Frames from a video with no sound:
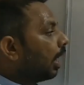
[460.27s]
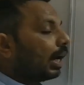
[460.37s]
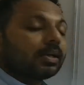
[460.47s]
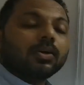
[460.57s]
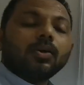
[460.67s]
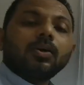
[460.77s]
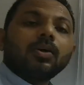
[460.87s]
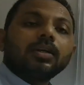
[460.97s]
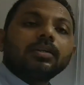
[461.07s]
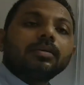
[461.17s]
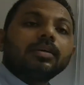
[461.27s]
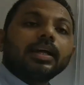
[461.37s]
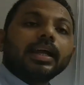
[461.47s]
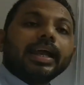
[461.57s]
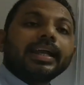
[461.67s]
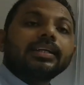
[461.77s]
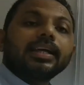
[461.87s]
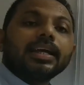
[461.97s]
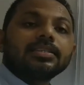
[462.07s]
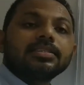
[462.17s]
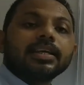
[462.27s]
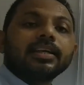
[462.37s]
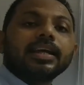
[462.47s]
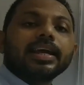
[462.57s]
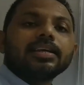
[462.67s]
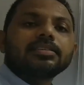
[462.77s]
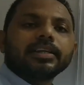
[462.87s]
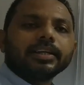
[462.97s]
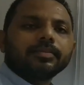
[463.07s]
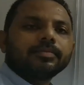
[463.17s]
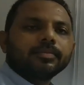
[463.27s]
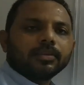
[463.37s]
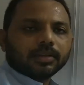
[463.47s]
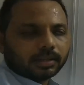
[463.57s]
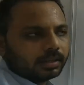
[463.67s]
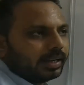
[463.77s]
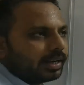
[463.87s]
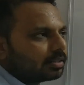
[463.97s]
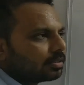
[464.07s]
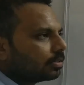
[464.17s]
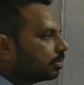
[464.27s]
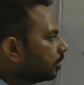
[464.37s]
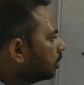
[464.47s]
alcohol act as an acid. Let's